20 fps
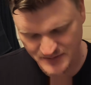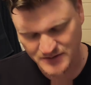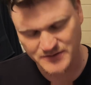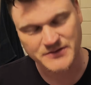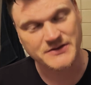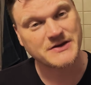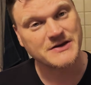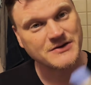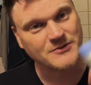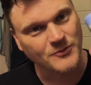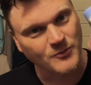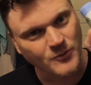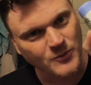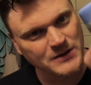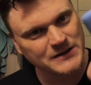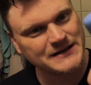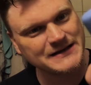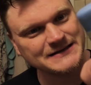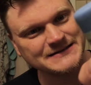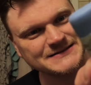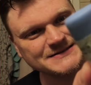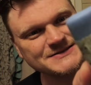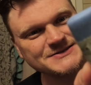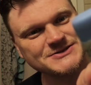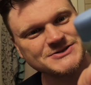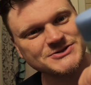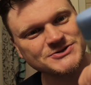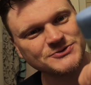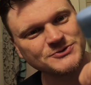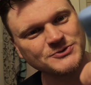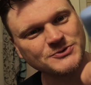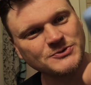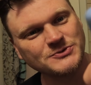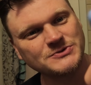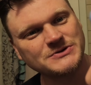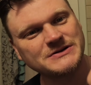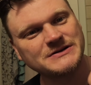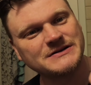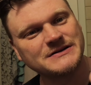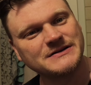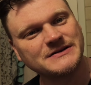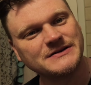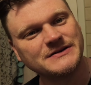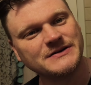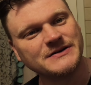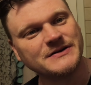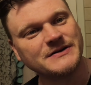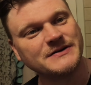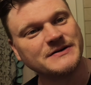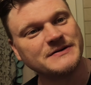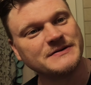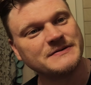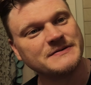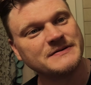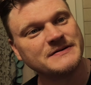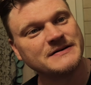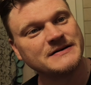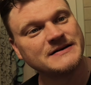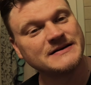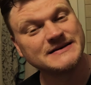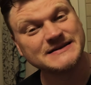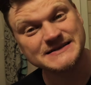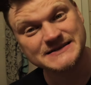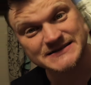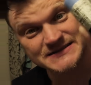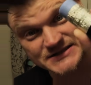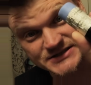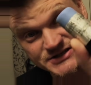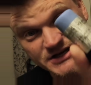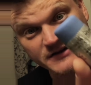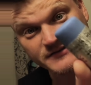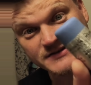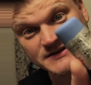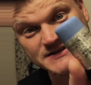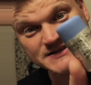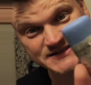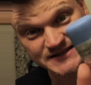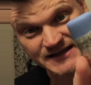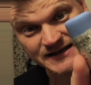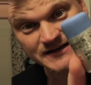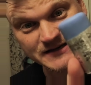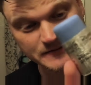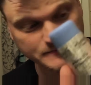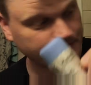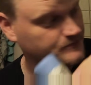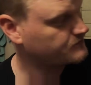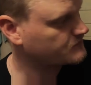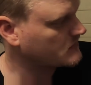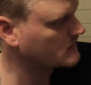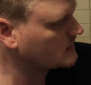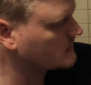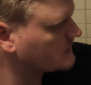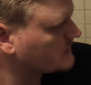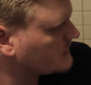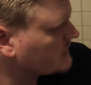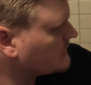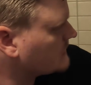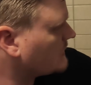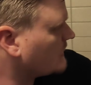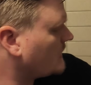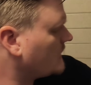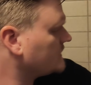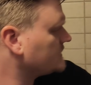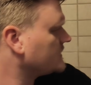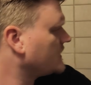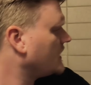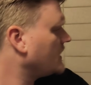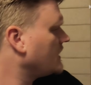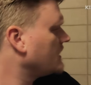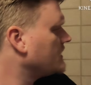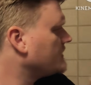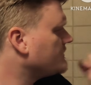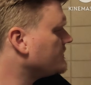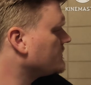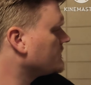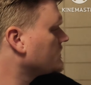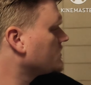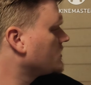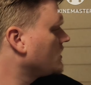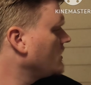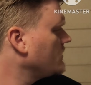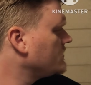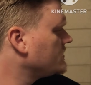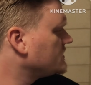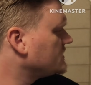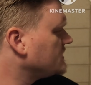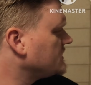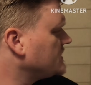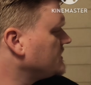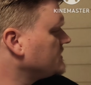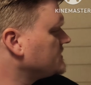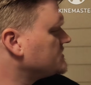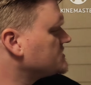about the Wilkinson Sword Shaving Stick. And I am currently